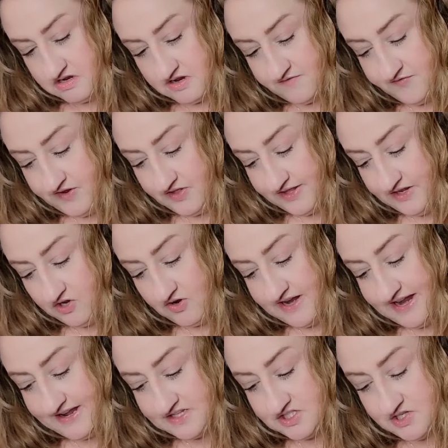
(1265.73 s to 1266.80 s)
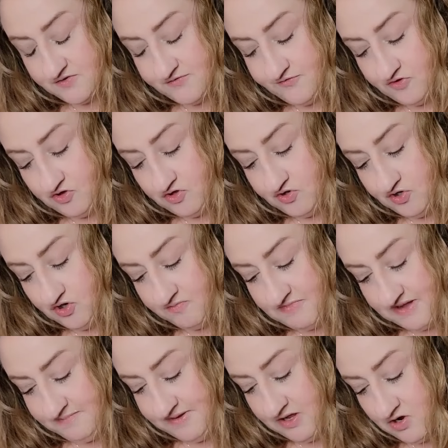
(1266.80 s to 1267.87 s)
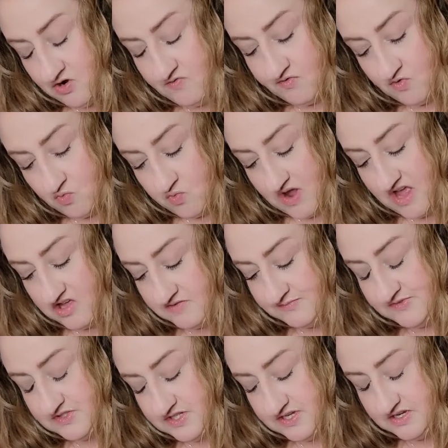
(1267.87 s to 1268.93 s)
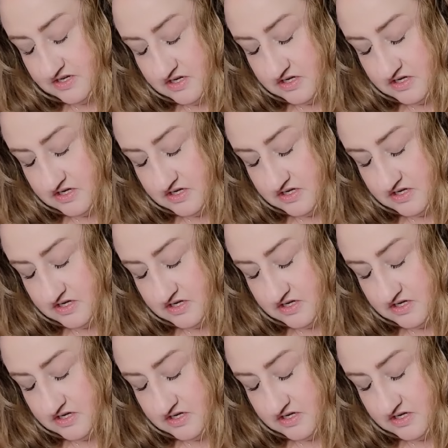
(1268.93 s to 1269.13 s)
I feel like your hands are full. You might be overwhelmed.